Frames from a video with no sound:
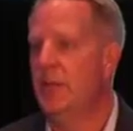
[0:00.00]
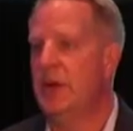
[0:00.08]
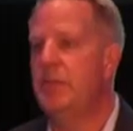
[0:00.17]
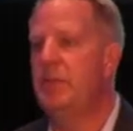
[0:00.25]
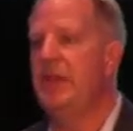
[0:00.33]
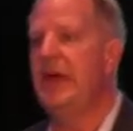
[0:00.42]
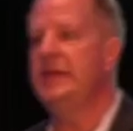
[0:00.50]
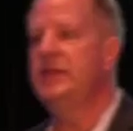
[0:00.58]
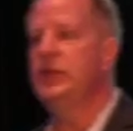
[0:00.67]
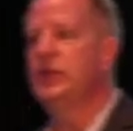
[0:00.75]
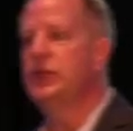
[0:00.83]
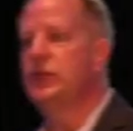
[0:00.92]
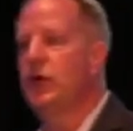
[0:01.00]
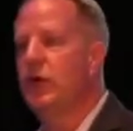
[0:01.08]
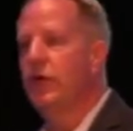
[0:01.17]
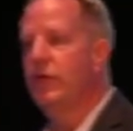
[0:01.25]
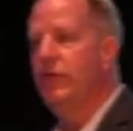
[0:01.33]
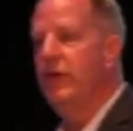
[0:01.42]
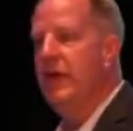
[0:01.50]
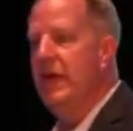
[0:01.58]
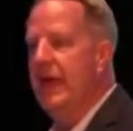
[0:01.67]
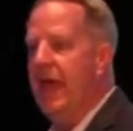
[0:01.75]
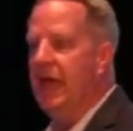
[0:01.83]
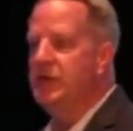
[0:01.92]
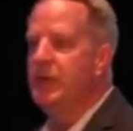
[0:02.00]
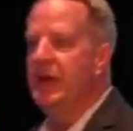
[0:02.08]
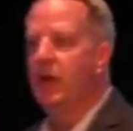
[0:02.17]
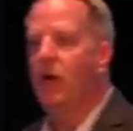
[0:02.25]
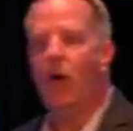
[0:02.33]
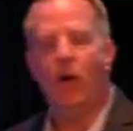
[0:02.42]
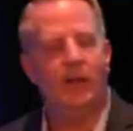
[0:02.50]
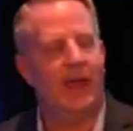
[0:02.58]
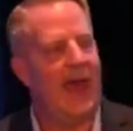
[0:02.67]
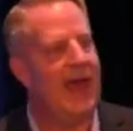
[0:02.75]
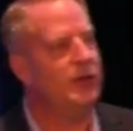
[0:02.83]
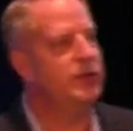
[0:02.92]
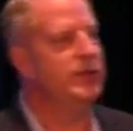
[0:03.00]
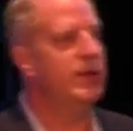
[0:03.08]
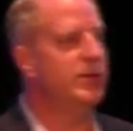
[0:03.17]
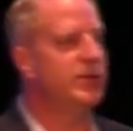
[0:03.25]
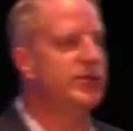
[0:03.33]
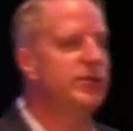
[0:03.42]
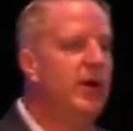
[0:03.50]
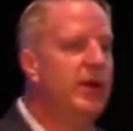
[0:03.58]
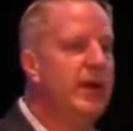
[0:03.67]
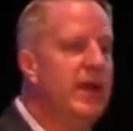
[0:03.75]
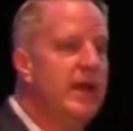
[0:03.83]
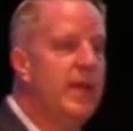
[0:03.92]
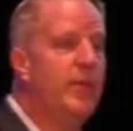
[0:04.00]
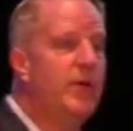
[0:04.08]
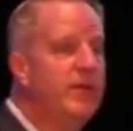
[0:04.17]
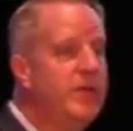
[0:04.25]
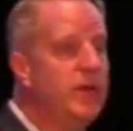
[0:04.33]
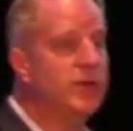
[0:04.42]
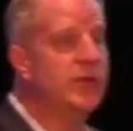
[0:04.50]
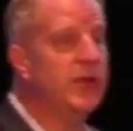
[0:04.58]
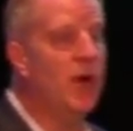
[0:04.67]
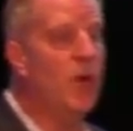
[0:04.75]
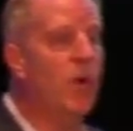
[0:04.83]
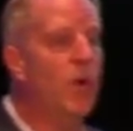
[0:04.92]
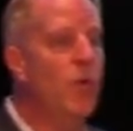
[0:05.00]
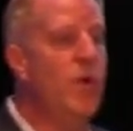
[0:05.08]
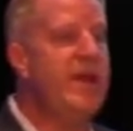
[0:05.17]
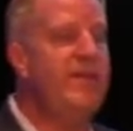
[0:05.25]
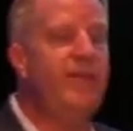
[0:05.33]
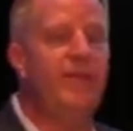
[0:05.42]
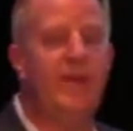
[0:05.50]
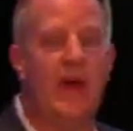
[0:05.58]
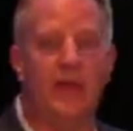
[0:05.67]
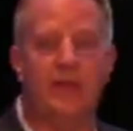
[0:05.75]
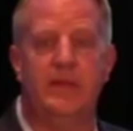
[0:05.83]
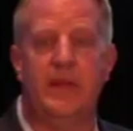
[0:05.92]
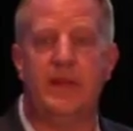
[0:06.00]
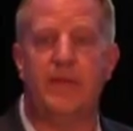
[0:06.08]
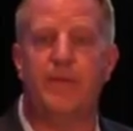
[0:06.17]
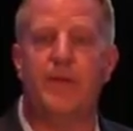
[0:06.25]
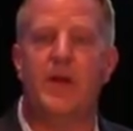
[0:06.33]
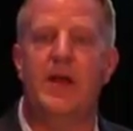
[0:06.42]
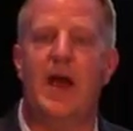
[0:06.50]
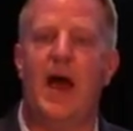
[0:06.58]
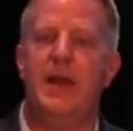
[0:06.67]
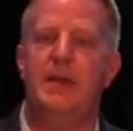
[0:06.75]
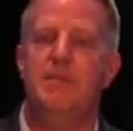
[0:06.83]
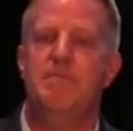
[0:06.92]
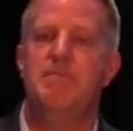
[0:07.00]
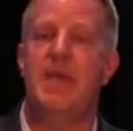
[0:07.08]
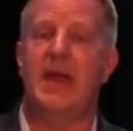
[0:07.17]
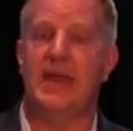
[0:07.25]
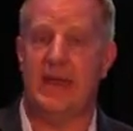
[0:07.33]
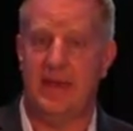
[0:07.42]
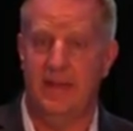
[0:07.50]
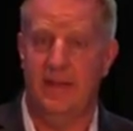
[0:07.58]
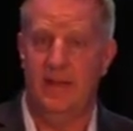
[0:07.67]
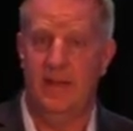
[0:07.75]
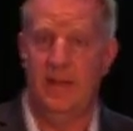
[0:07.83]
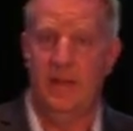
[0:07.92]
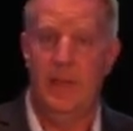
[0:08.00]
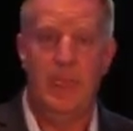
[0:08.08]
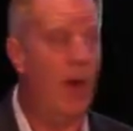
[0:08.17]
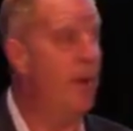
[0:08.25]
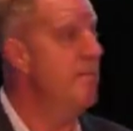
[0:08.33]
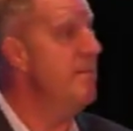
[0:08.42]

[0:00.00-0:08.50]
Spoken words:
But Blessed to Serve has been a call to action that was started a number of years ago where we felt that the forgotten many are